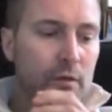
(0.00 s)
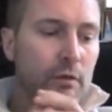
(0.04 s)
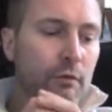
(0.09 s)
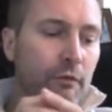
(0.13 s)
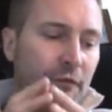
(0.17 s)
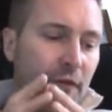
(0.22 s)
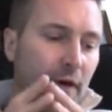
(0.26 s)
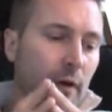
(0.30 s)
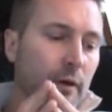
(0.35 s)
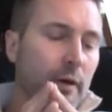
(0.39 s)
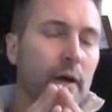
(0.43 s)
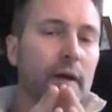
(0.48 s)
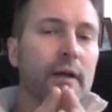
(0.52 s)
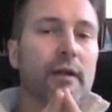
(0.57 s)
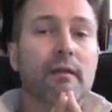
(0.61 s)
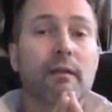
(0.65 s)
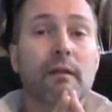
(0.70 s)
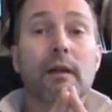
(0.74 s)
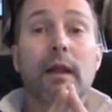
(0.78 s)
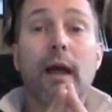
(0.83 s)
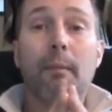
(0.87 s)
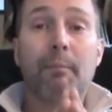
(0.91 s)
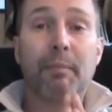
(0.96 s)
You found out
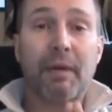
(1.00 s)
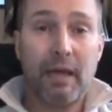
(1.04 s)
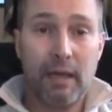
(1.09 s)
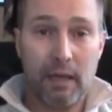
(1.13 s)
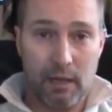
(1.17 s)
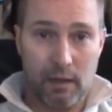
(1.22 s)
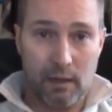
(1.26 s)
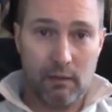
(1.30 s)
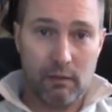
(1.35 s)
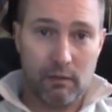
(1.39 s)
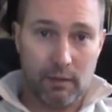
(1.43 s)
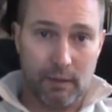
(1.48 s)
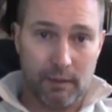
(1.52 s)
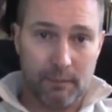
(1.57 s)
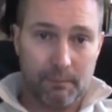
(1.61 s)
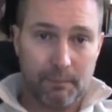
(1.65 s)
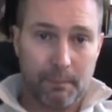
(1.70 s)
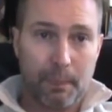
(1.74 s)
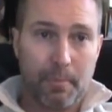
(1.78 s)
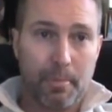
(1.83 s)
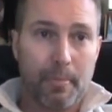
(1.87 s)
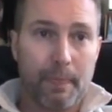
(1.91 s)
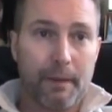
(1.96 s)
it did not pay anything.
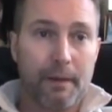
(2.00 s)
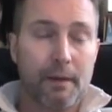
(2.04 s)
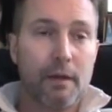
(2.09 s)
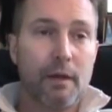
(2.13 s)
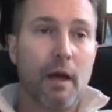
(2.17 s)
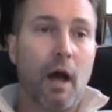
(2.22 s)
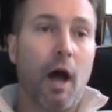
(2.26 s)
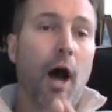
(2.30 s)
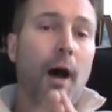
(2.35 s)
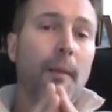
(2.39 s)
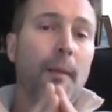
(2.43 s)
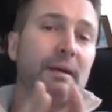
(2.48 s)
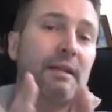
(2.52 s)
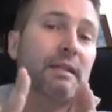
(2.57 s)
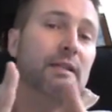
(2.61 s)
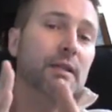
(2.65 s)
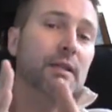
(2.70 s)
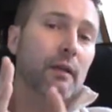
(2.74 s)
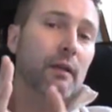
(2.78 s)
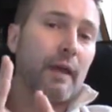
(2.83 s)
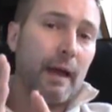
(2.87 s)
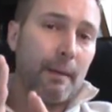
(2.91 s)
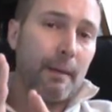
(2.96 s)
Up
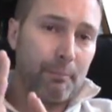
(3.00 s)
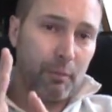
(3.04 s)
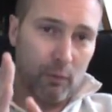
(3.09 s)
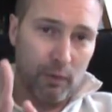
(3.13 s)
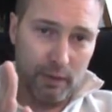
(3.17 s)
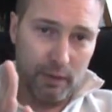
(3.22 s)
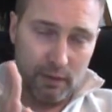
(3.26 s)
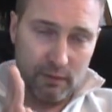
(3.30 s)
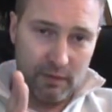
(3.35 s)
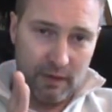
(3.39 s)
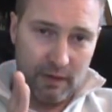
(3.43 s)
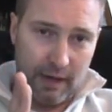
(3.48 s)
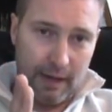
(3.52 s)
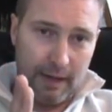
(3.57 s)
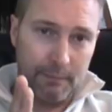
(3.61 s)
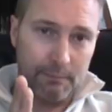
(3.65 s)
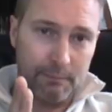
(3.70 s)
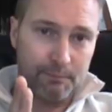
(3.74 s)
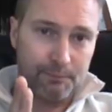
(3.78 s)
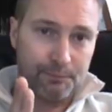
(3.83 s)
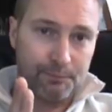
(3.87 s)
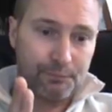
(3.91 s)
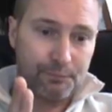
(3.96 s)
until that point in
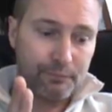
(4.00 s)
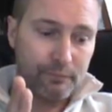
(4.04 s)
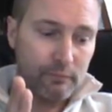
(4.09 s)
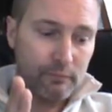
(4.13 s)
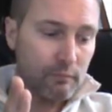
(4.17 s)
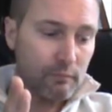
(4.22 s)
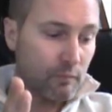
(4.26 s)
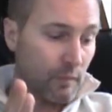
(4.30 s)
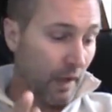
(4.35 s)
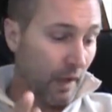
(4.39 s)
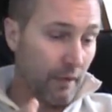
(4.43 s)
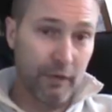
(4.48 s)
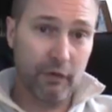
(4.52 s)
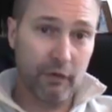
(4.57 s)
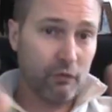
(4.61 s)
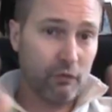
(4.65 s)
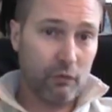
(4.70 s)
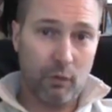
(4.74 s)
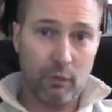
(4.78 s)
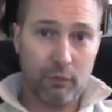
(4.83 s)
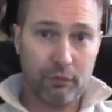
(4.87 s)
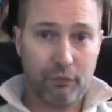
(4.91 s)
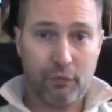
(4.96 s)
time, and
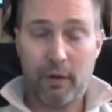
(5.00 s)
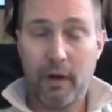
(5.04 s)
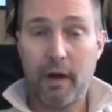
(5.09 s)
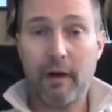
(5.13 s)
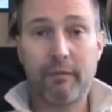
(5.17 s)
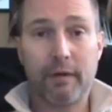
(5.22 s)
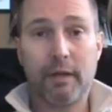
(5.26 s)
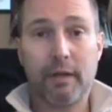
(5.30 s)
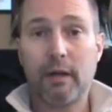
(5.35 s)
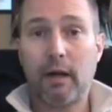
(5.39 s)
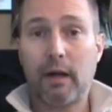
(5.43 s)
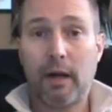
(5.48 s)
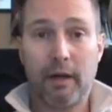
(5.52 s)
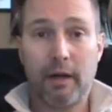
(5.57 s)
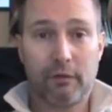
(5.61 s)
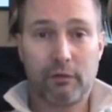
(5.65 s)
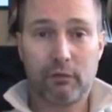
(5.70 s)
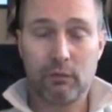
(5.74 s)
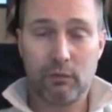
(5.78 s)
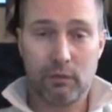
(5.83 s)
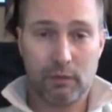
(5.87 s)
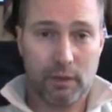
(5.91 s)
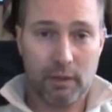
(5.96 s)
this goes for every high
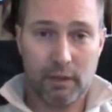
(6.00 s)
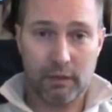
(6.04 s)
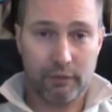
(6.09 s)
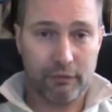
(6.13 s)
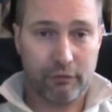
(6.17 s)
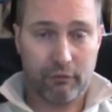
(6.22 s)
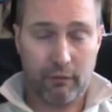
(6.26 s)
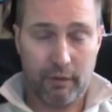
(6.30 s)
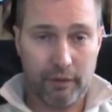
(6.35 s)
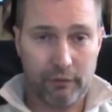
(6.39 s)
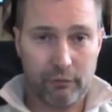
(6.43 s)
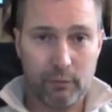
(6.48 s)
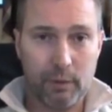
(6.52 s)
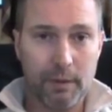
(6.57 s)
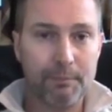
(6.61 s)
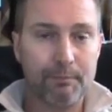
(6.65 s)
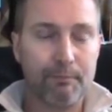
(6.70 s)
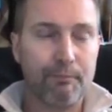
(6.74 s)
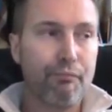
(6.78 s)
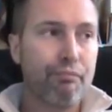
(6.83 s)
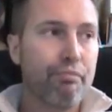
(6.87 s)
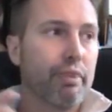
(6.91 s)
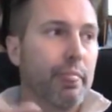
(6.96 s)
school and college
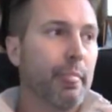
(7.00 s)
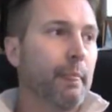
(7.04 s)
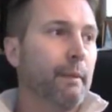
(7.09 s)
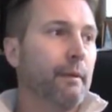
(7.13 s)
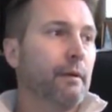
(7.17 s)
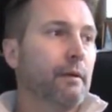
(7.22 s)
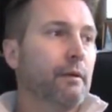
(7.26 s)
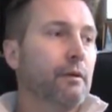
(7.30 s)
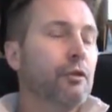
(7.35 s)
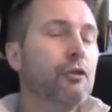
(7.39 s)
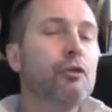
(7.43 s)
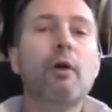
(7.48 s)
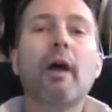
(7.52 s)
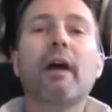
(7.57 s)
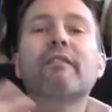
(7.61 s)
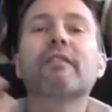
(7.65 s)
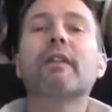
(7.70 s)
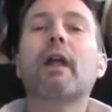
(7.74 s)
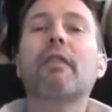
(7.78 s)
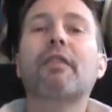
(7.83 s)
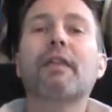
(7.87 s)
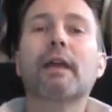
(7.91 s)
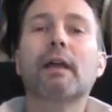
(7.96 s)
graduate, you
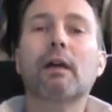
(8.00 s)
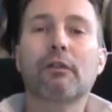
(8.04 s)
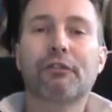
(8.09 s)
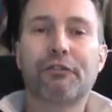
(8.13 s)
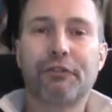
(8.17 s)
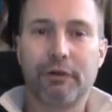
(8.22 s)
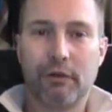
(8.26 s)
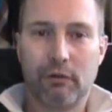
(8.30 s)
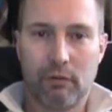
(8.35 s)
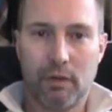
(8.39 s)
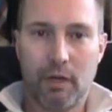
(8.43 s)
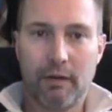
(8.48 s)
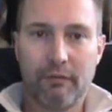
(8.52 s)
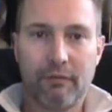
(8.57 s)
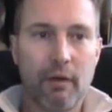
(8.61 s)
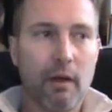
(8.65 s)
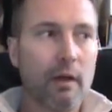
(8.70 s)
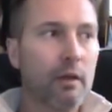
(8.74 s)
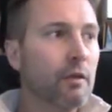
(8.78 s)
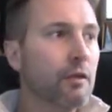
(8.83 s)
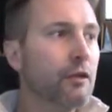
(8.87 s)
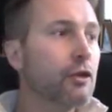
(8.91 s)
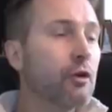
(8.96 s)
have nothing else in your
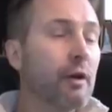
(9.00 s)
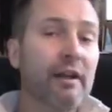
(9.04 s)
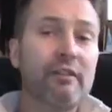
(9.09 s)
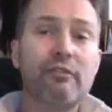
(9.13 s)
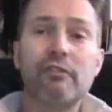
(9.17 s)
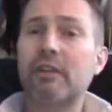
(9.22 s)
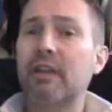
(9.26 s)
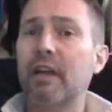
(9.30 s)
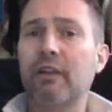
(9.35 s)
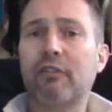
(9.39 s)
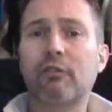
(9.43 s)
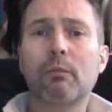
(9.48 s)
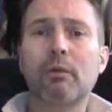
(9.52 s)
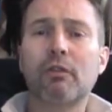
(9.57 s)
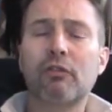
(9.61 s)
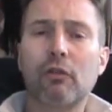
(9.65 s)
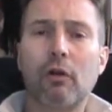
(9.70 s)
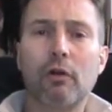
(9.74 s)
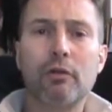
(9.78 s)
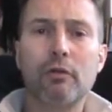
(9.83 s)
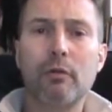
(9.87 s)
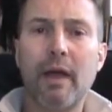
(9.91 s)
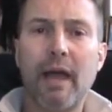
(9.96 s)
life. Your education
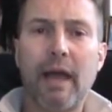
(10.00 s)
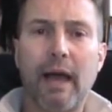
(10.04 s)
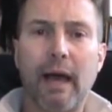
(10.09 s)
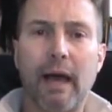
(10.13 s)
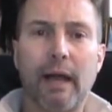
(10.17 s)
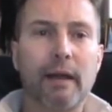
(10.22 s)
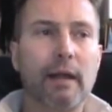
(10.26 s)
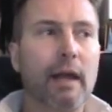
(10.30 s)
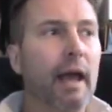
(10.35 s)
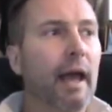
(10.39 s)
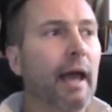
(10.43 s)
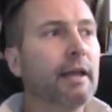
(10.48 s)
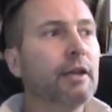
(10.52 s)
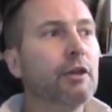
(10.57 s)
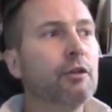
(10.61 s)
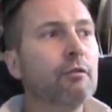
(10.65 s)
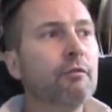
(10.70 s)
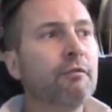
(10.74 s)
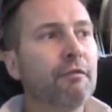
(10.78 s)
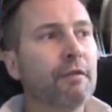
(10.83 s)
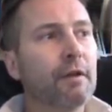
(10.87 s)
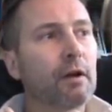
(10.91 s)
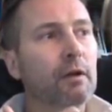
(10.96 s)
was all you had, and
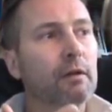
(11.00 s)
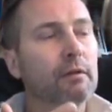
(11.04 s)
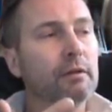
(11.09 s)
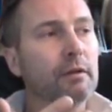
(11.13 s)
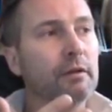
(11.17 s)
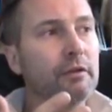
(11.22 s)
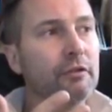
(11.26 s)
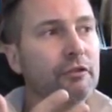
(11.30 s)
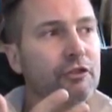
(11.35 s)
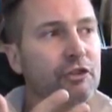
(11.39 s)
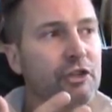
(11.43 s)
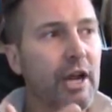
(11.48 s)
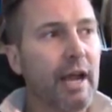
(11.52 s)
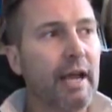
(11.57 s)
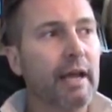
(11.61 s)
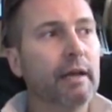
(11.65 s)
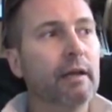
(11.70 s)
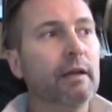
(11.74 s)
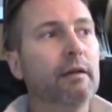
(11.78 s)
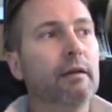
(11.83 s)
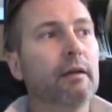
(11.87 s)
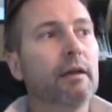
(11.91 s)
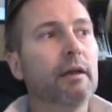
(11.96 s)
you felt
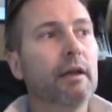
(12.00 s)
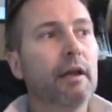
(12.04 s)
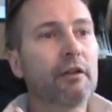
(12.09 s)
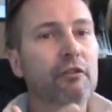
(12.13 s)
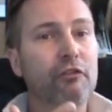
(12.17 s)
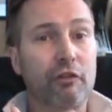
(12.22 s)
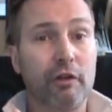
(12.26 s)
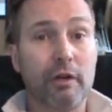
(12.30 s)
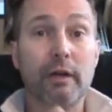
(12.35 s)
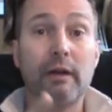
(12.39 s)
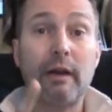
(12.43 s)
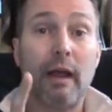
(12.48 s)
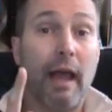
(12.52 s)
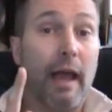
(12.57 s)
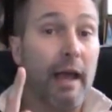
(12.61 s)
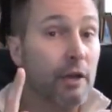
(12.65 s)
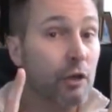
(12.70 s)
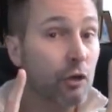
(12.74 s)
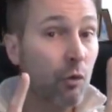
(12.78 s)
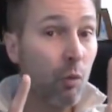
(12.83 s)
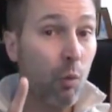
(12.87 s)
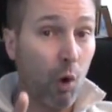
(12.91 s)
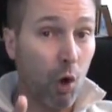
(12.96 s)
jaded and cheated,
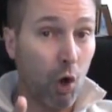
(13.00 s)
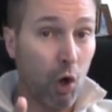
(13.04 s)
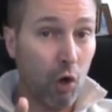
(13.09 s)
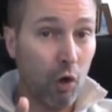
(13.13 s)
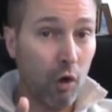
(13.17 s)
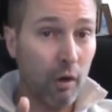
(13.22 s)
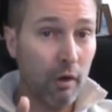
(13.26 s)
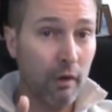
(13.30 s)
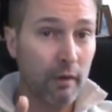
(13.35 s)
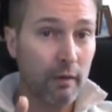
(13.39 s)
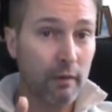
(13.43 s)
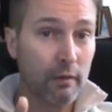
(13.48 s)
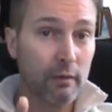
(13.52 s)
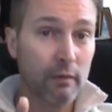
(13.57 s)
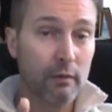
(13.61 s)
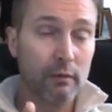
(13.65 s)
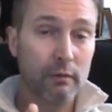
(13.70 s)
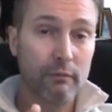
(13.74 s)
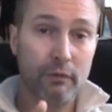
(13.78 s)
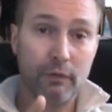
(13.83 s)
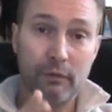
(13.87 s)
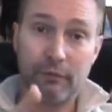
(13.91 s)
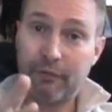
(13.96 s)
and you were.
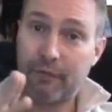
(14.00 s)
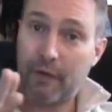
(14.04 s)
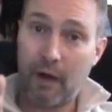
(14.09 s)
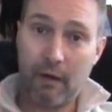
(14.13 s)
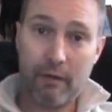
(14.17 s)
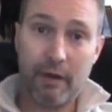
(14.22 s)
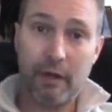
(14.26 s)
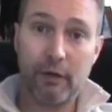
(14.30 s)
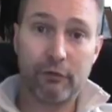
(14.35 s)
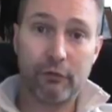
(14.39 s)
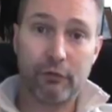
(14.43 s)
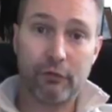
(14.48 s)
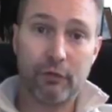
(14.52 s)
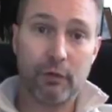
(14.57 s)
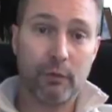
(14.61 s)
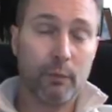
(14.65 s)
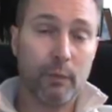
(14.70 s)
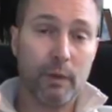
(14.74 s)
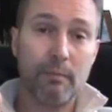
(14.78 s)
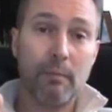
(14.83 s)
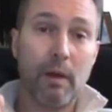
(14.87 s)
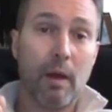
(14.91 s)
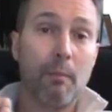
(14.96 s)
If you're very
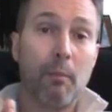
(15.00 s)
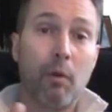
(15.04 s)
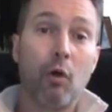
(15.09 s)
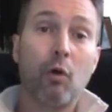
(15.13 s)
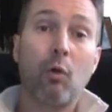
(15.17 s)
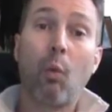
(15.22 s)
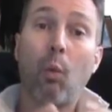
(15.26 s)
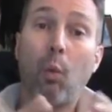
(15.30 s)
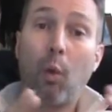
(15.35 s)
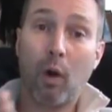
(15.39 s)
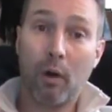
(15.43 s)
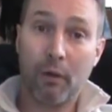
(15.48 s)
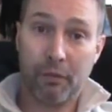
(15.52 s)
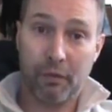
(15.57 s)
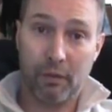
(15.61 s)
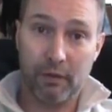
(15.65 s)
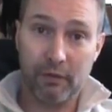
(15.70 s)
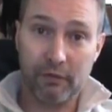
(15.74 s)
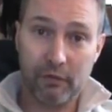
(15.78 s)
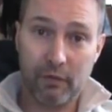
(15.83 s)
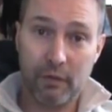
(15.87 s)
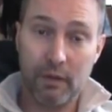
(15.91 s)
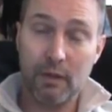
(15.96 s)
interested, read my book,
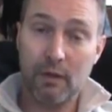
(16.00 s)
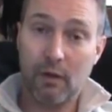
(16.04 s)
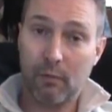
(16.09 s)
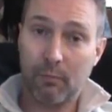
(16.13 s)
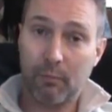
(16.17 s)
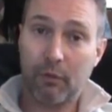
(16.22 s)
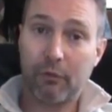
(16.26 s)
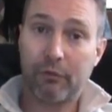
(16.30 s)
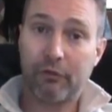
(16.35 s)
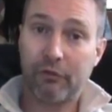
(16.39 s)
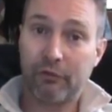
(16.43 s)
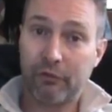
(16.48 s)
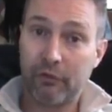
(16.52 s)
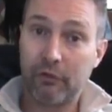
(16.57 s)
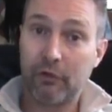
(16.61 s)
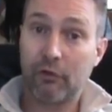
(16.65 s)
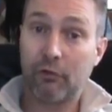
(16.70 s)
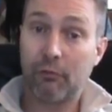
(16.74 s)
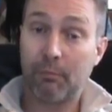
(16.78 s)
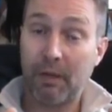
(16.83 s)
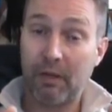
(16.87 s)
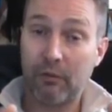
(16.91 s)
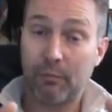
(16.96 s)
Worthless, The Young Person's
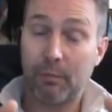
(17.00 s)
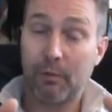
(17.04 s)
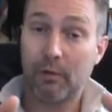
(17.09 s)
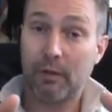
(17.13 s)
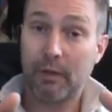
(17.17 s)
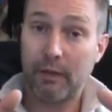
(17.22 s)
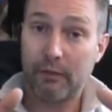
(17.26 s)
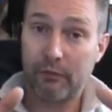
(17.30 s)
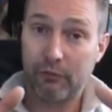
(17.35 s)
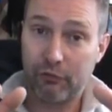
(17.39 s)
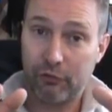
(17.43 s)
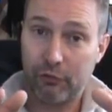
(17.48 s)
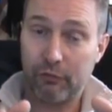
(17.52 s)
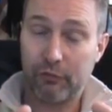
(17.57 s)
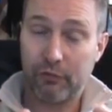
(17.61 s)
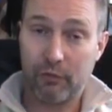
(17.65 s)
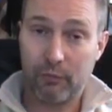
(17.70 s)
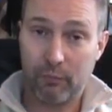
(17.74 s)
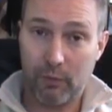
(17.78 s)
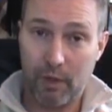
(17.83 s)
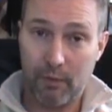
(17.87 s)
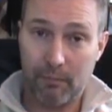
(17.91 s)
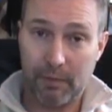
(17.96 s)
Indispensable Guide to
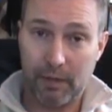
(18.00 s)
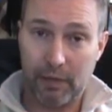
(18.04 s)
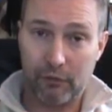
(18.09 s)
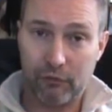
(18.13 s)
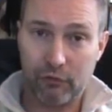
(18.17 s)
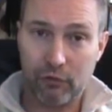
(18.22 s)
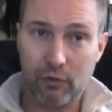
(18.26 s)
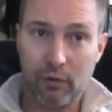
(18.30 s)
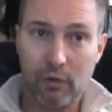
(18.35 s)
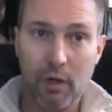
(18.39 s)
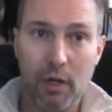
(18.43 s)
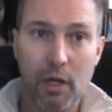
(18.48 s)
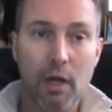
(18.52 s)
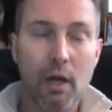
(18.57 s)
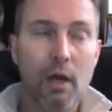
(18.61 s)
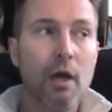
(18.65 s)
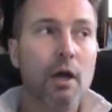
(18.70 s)
Choosing the Right Major.